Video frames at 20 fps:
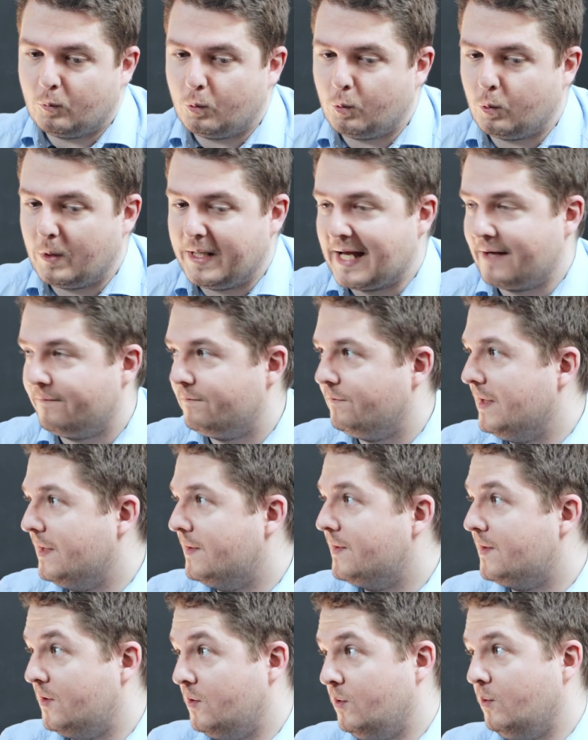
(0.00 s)
we have
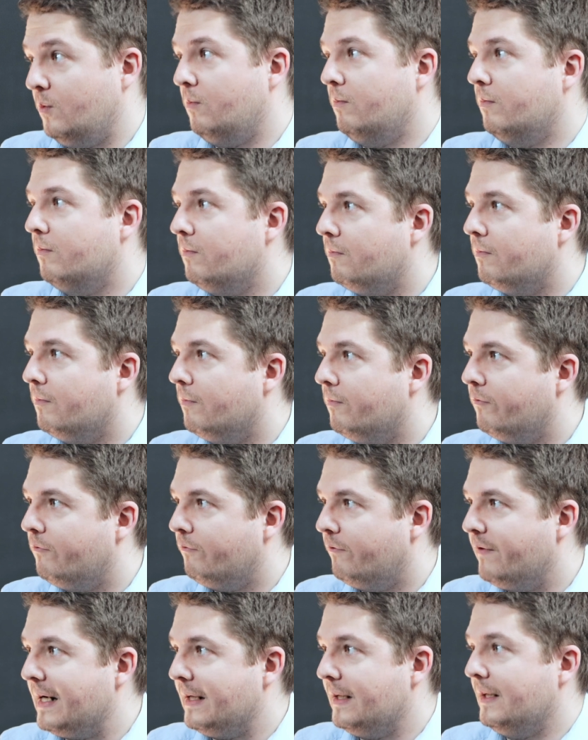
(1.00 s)
these two
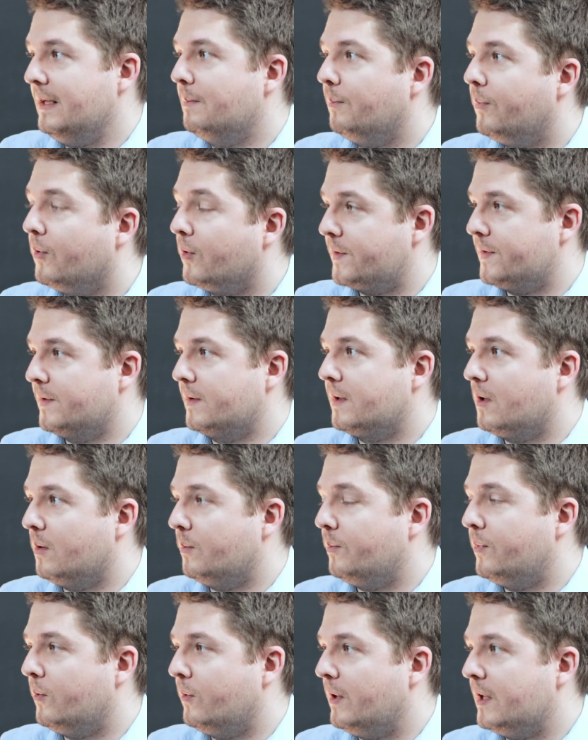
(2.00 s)
very important
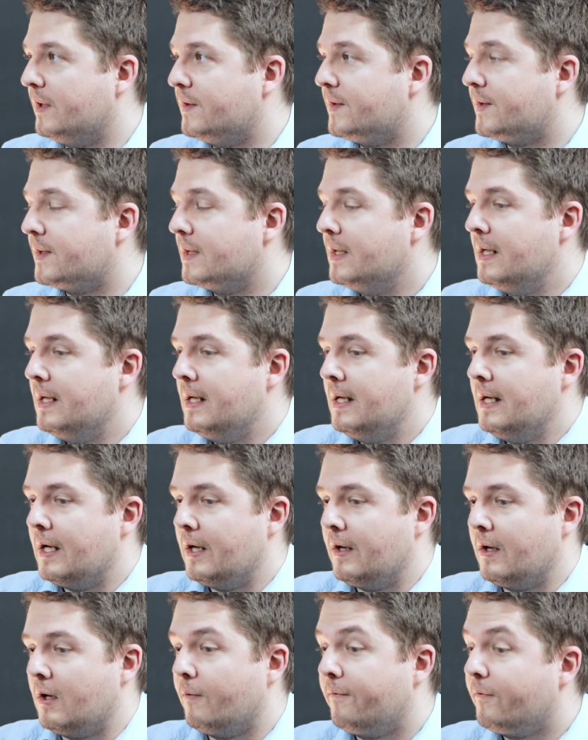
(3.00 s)
components.
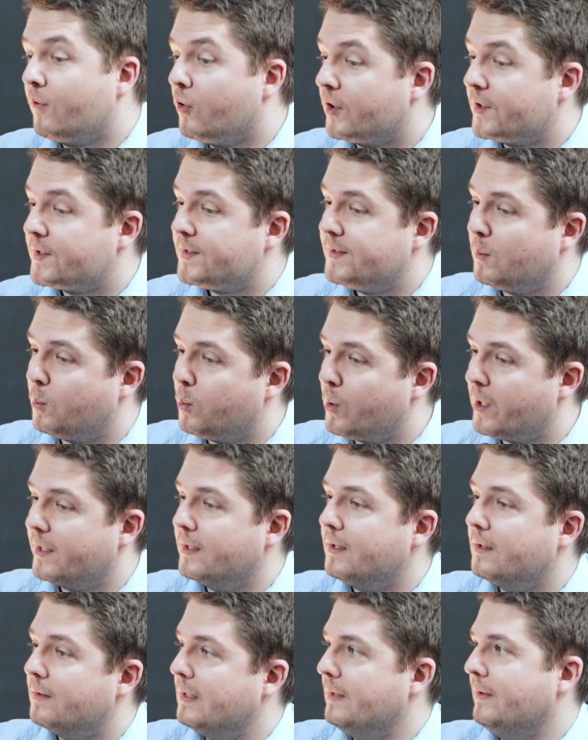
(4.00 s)
Of course, the
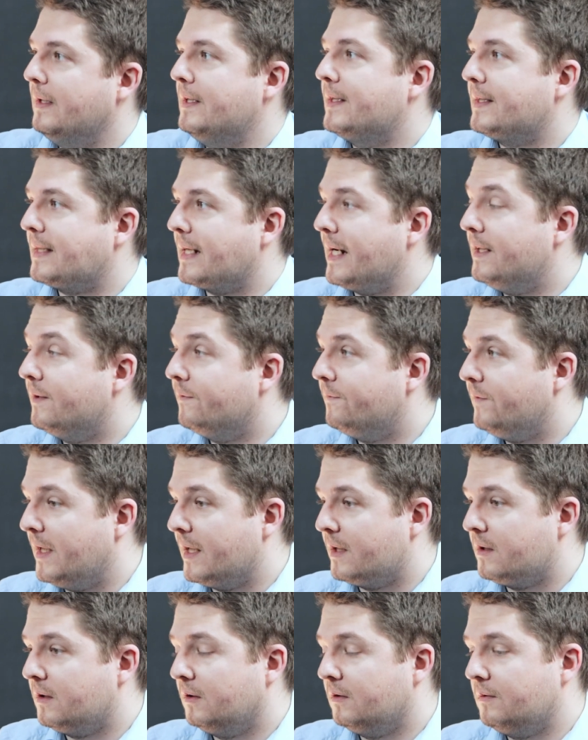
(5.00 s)
one inside the
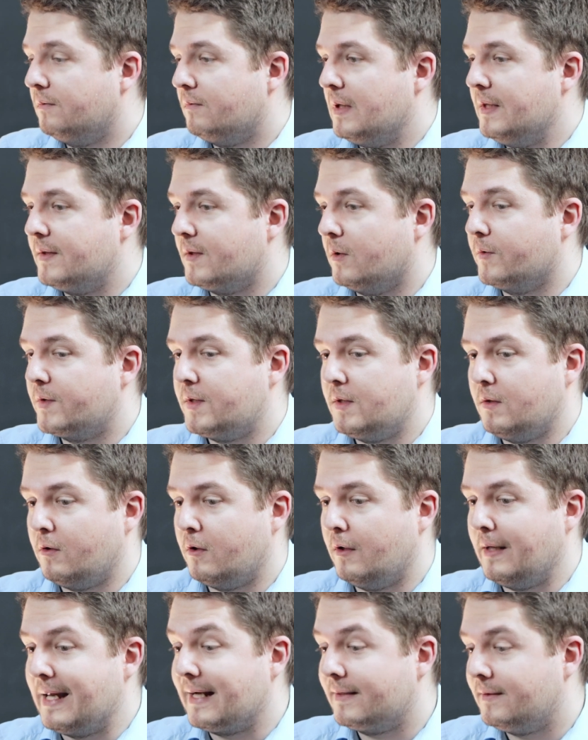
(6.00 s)
vehicle is also
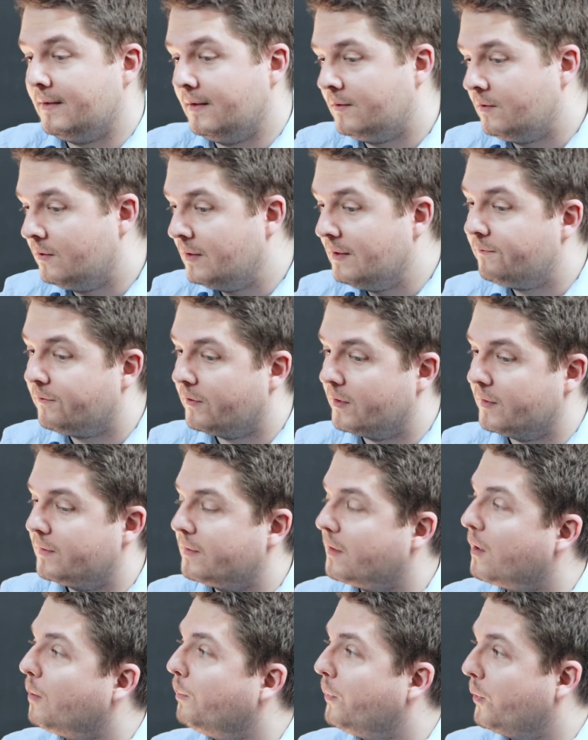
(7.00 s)
connecting to
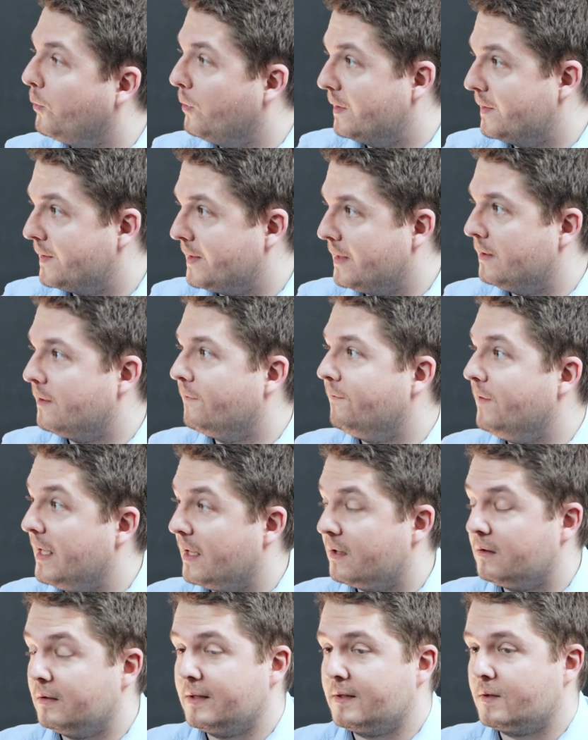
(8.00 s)
different components in the
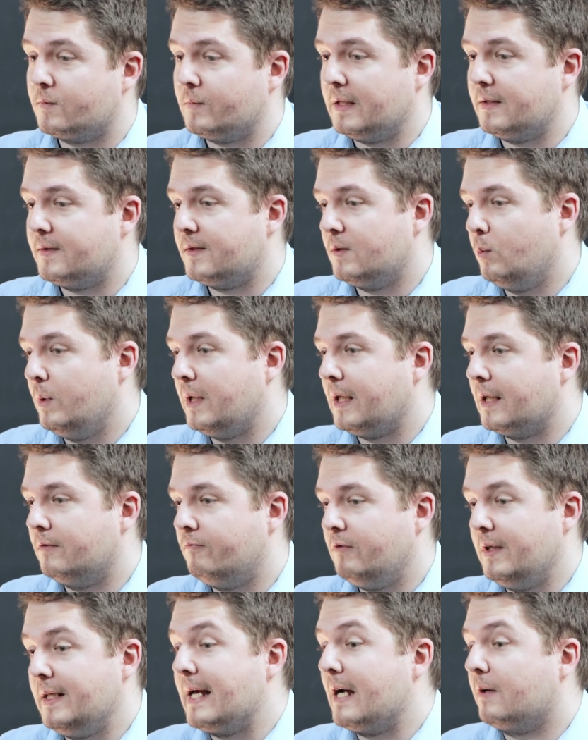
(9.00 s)
vehicle as well. So we
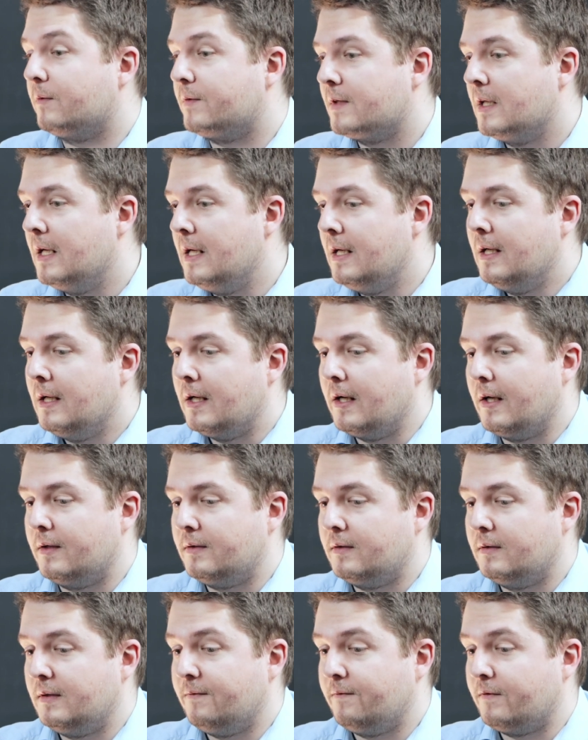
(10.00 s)
can read out
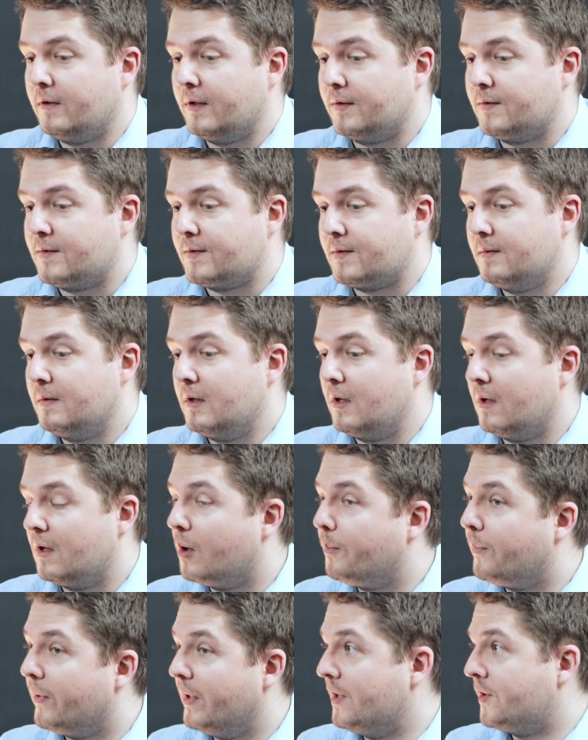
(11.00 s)
the different
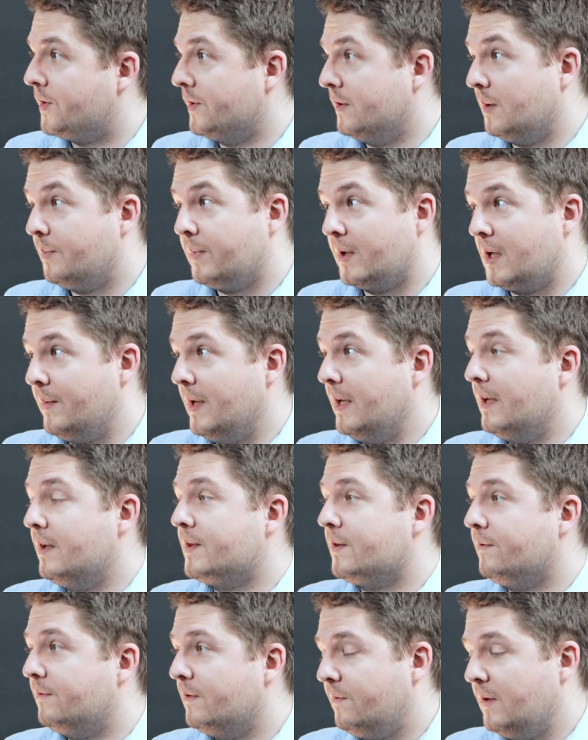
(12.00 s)
operational
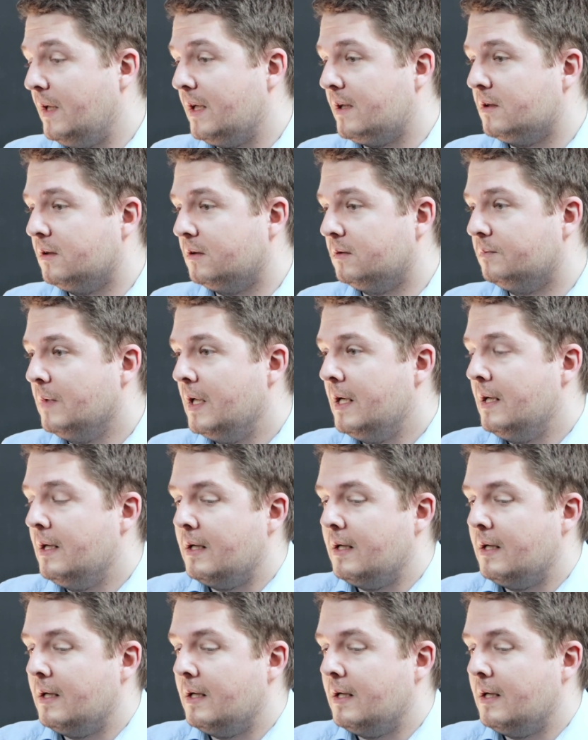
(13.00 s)
parameters of the vehicle,